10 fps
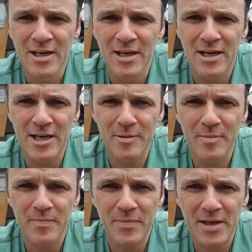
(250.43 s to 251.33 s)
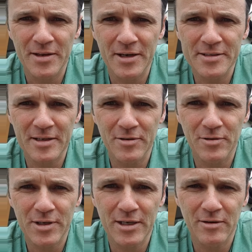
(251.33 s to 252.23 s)
And then I said,
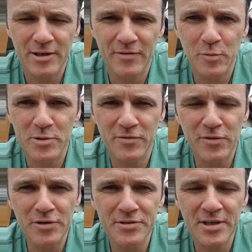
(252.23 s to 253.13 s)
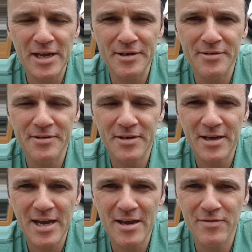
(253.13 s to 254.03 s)
okay, like, if it was a front end
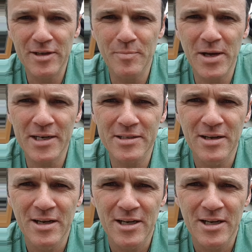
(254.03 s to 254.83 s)
heavy impact,